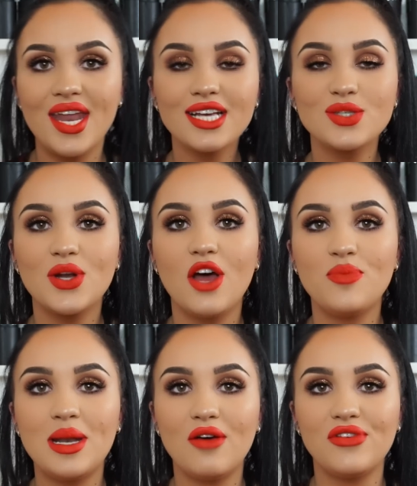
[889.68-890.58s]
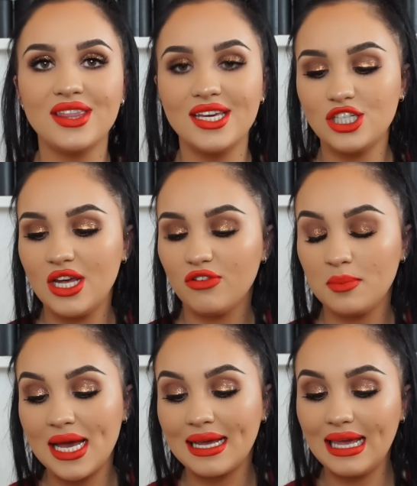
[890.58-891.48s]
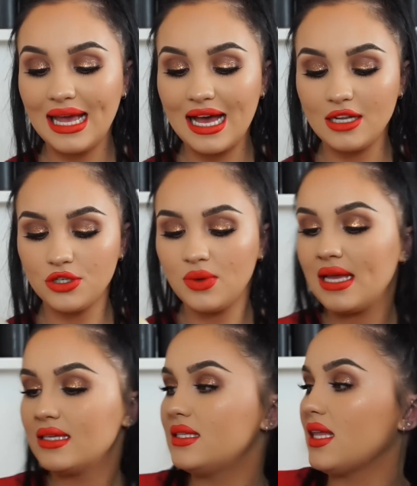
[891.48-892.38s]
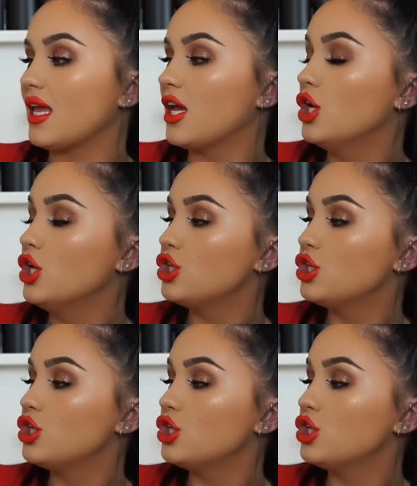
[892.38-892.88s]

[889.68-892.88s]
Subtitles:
The next one I've been loving this year from Yankee Candle is the